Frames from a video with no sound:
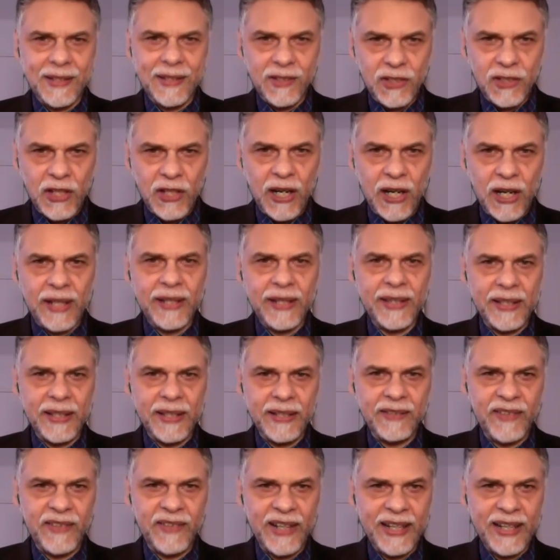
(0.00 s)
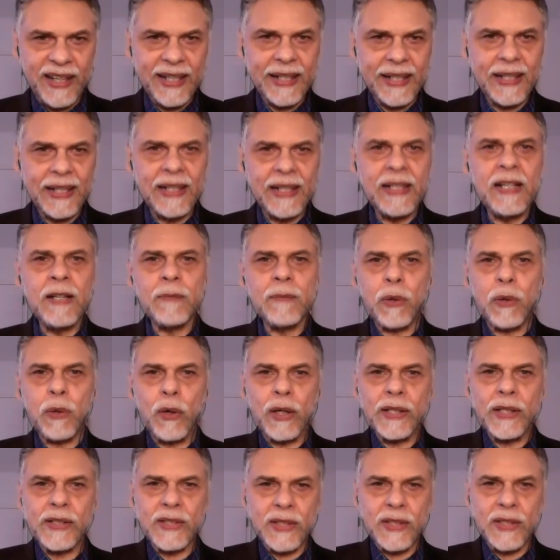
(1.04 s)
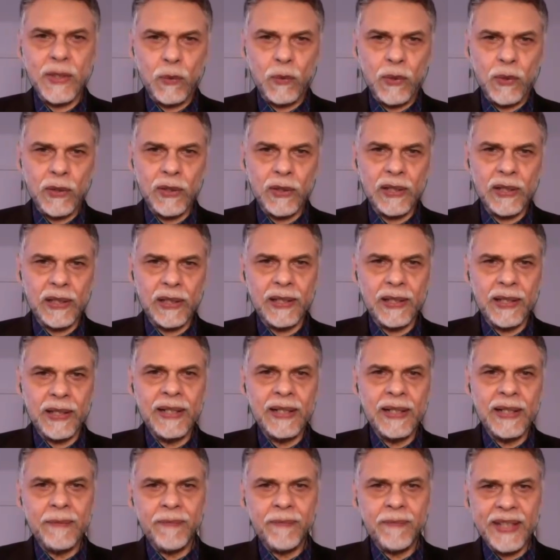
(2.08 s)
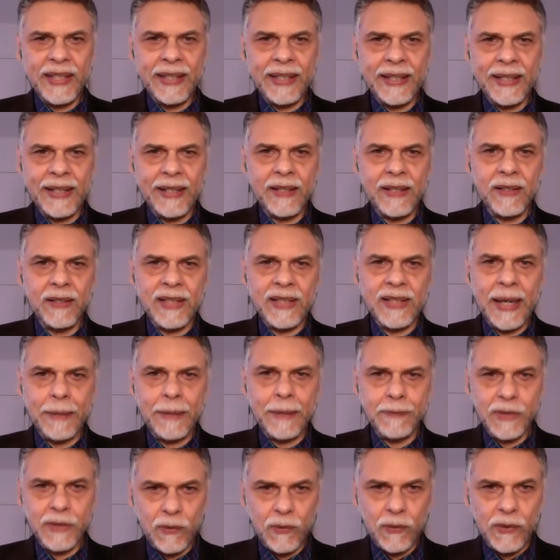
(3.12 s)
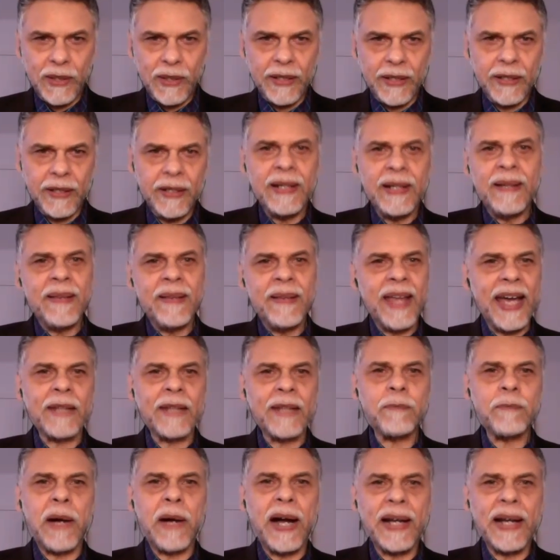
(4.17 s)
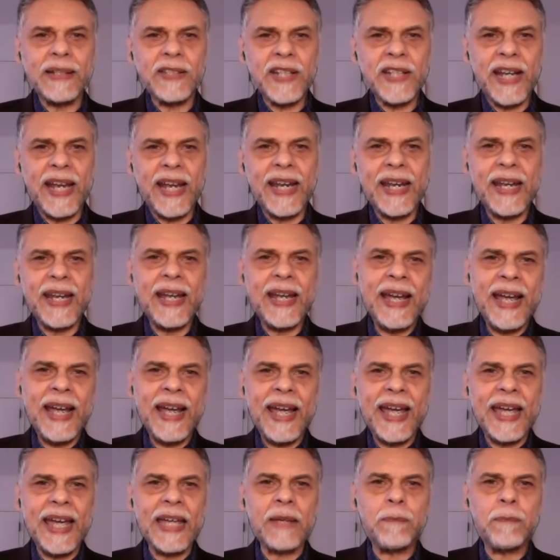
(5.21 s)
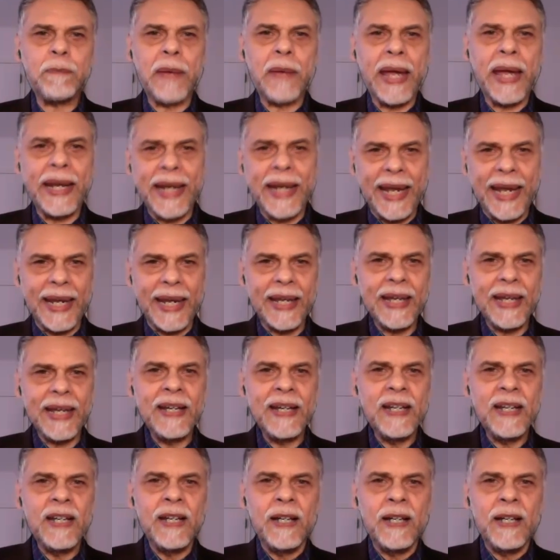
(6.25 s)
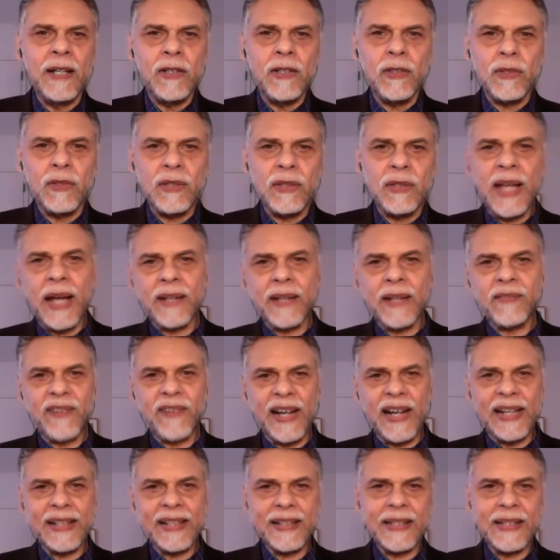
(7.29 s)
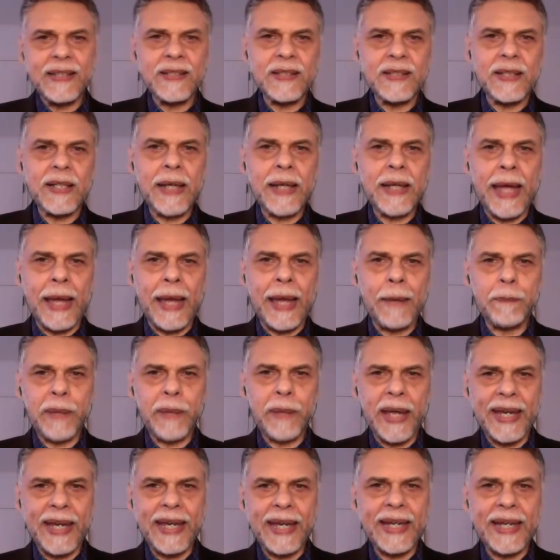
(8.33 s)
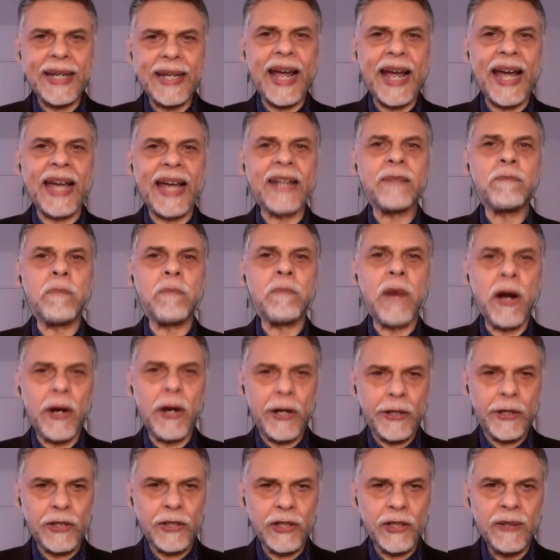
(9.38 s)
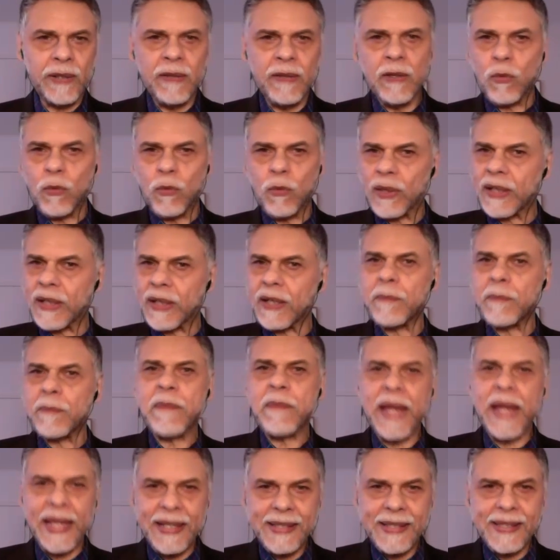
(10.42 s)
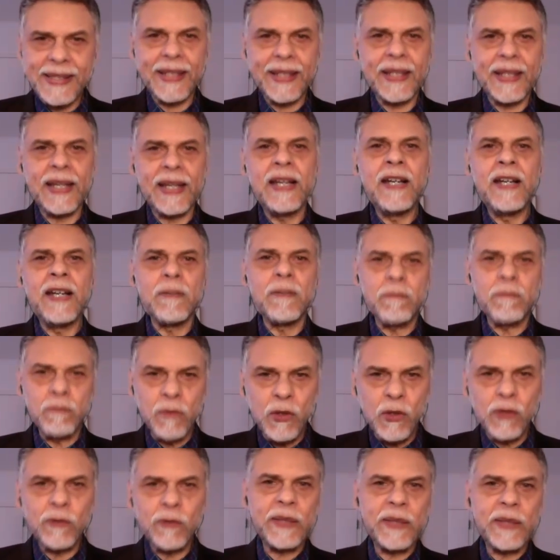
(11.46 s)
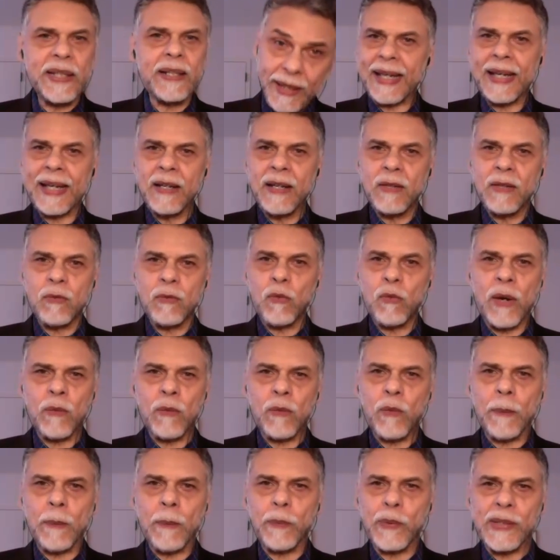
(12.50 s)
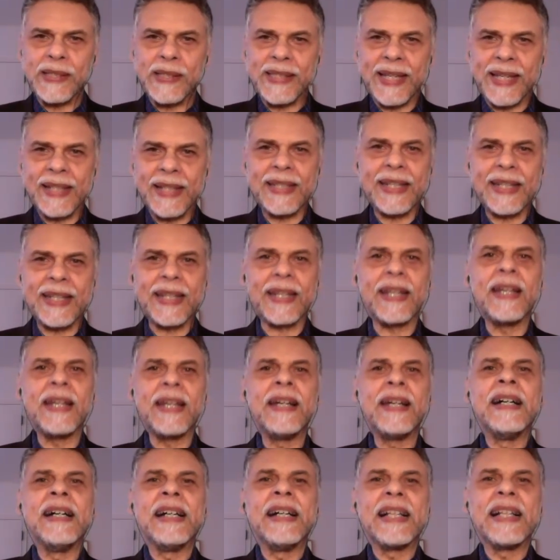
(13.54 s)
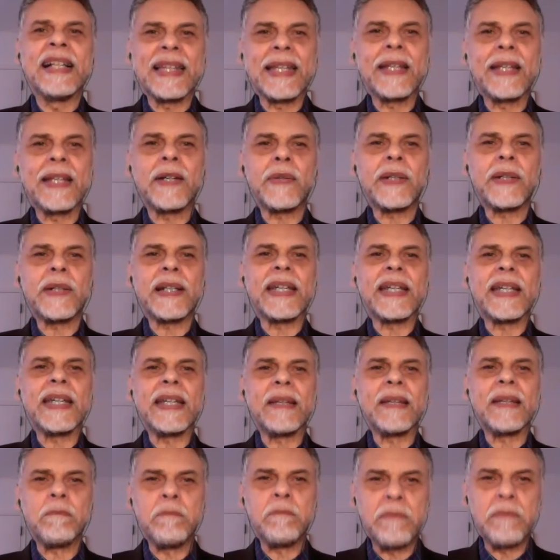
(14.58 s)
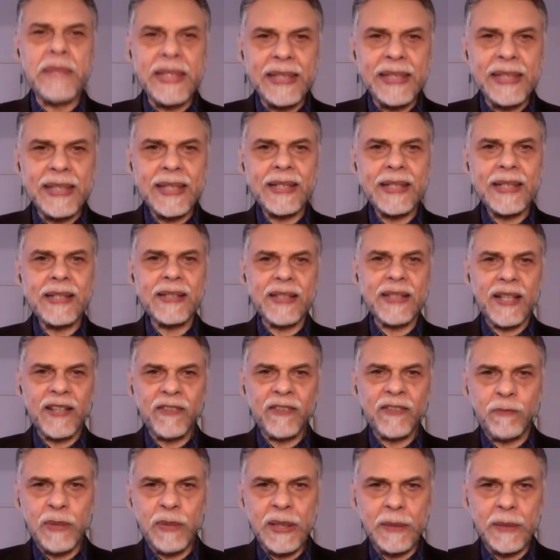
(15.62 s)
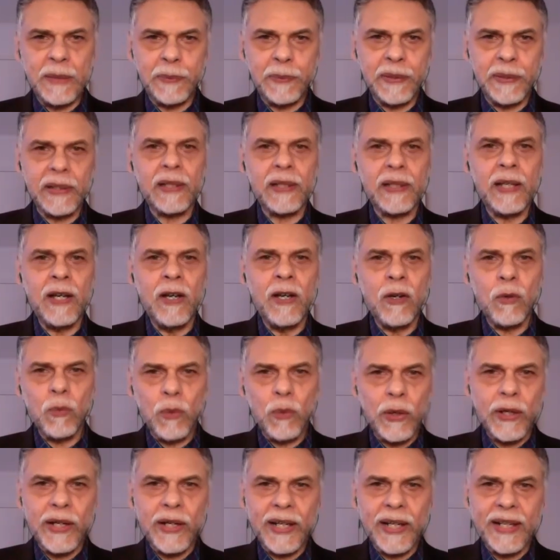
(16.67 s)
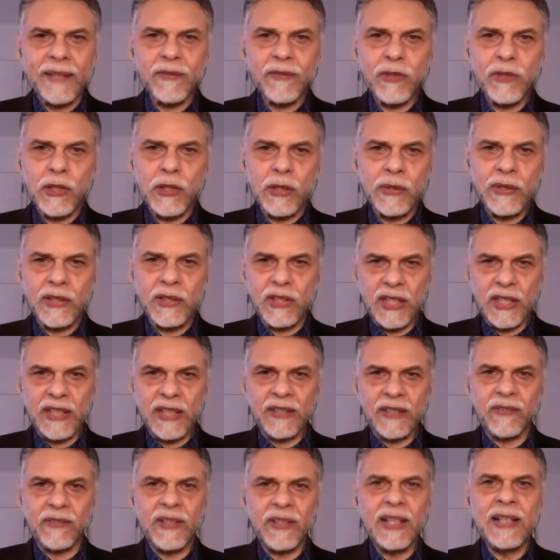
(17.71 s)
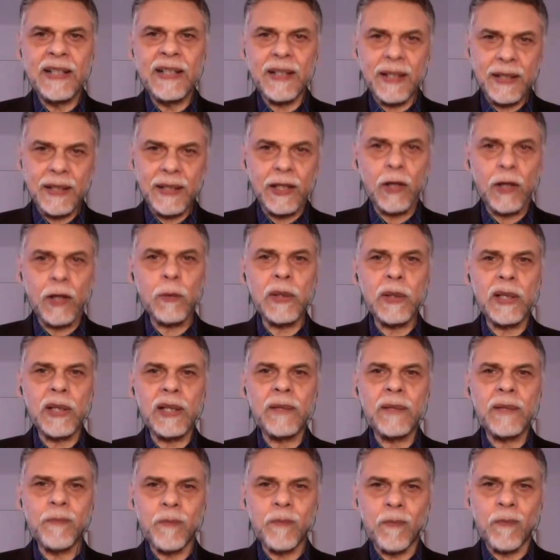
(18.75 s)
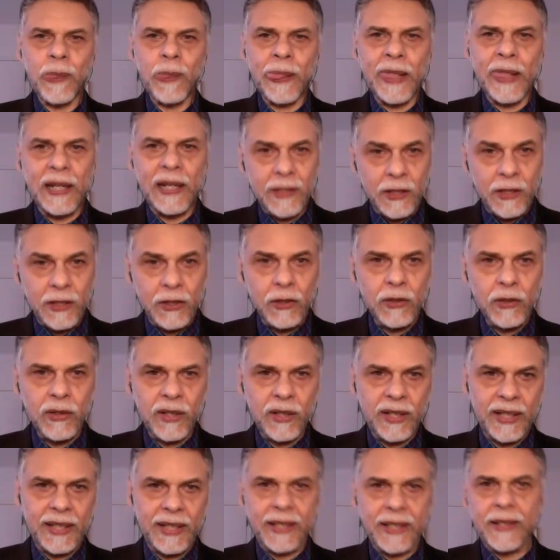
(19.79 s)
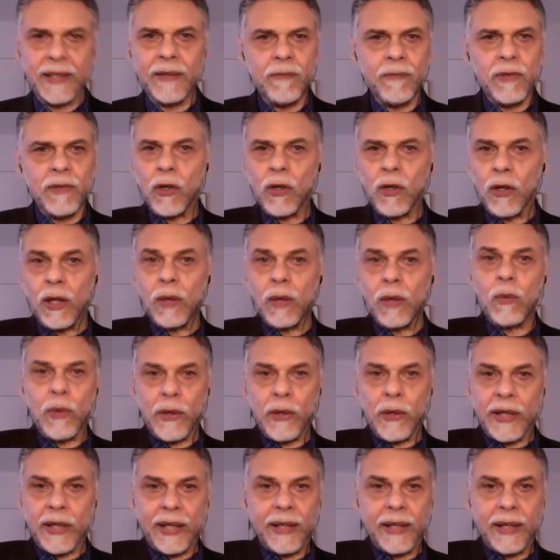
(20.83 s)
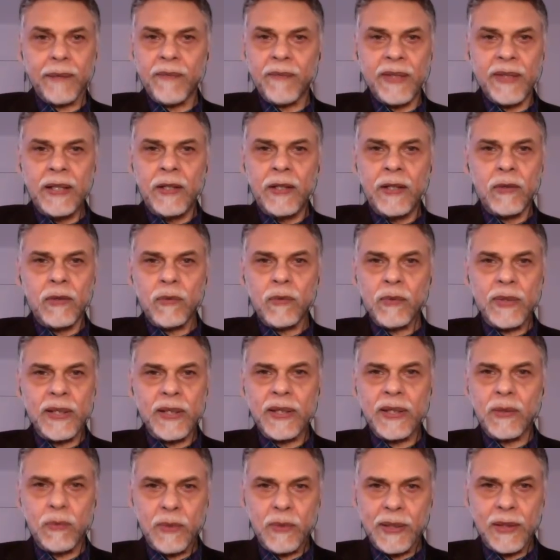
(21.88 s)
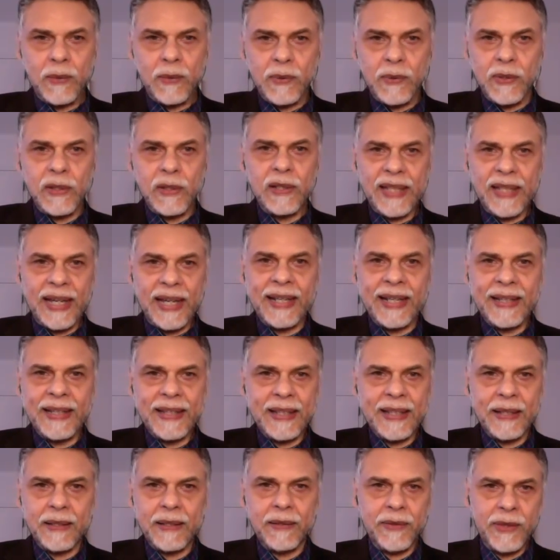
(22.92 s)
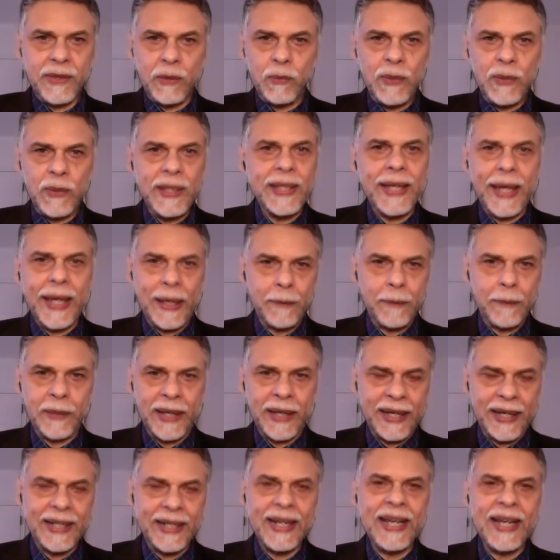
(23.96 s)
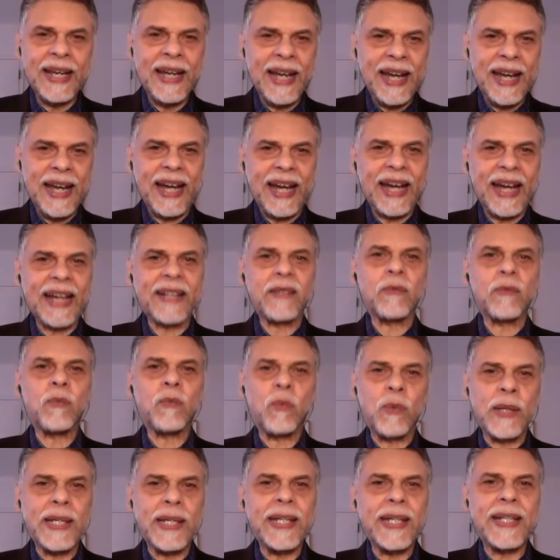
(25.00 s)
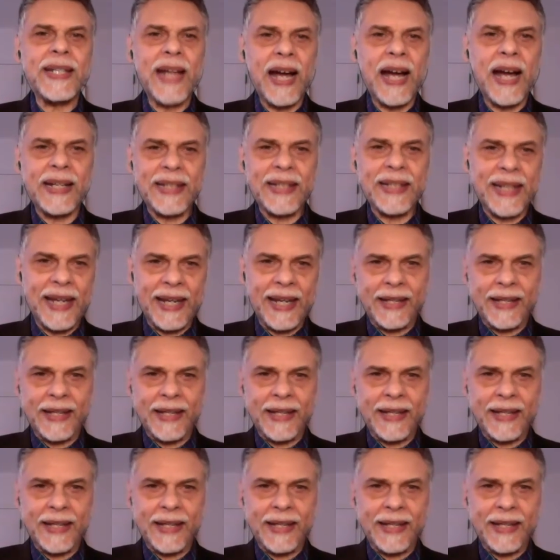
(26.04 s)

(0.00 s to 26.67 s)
John the Divine, Pause the World in Times Square, and Pace e Bene Nonviolence Campaign and March. What an amazing movement representing literally millions of people working to achieve global unity, all working with We the World and the We campaign at we.net.